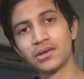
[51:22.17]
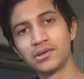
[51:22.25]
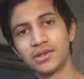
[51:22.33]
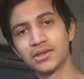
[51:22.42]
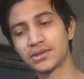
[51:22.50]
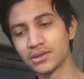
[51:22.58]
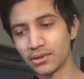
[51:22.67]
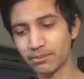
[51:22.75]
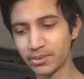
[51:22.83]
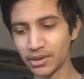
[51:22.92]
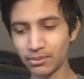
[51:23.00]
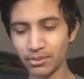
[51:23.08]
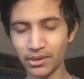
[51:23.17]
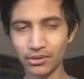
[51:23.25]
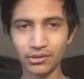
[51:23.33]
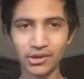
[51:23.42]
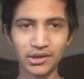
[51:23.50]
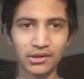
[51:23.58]
PewDiePie
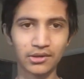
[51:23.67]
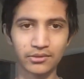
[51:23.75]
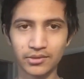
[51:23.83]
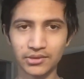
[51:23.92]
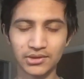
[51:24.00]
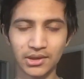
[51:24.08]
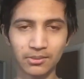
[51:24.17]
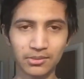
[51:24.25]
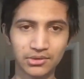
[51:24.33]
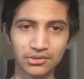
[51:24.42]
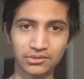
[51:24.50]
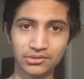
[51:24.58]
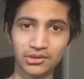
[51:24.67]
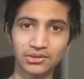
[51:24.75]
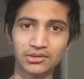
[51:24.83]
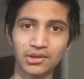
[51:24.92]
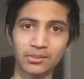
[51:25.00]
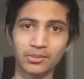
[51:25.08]
will get a lot of subscribers. So
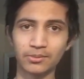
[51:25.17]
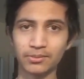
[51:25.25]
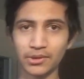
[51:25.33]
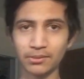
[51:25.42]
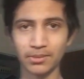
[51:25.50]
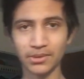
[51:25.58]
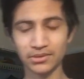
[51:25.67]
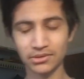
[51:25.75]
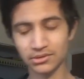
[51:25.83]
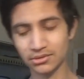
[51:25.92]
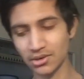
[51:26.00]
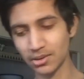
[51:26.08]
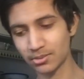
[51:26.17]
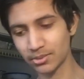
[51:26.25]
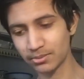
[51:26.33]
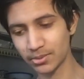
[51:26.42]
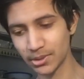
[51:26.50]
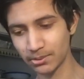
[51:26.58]
subscribe to PewDiePie, subscribe to
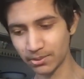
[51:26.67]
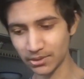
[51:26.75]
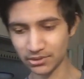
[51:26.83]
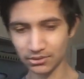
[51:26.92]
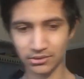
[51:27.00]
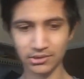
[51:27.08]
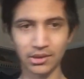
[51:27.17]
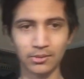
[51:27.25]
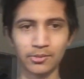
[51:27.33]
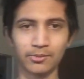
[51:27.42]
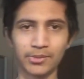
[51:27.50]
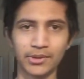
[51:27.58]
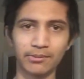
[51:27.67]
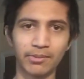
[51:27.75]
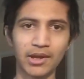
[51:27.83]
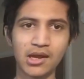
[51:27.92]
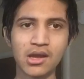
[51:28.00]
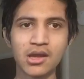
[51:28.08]
PewDiePie, subscribe to
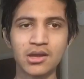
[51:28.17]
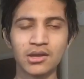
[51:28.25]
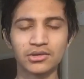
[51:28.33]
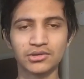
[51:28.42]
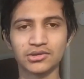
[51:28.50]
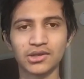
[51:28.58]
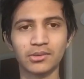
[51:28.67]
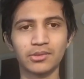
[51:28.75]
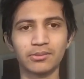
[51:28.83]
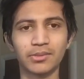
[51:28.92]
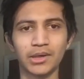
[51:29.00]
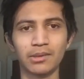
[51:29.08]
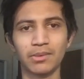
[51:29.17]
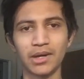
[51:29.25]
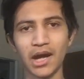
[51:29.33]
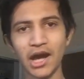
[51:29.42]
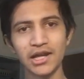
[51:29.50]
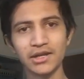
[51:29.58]
PewDiePie, subscribe to
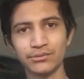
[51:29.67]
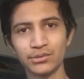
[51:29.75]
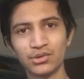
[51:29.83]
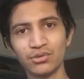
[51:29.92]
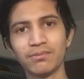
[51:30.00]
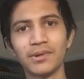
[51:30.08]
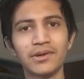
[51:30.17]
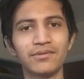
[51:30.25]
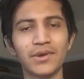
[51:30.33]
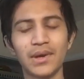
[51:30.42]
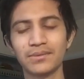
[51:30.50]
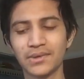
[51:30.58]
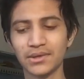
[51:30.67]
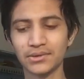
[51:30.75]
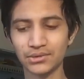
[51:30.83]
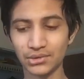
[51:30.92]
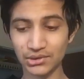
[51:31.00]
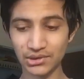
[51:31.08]
PewDiePie. I have 2.5
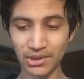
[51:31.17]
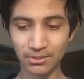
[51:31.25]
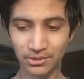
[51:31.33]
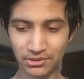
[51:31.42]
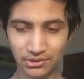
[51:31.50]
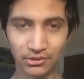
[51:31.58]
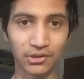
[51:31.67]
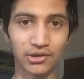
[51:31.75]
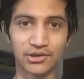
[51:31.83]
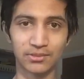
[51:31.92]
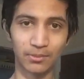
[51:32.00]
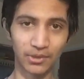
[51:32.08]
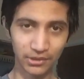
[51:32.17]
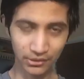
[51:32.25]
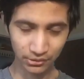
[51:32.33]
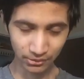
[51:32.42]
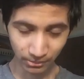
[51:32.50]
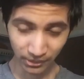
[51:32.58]
thousand subscribers, a small
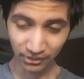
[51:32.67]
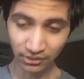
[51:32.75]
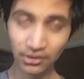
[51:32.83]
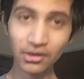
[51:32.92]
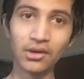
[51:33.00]
YouTuber,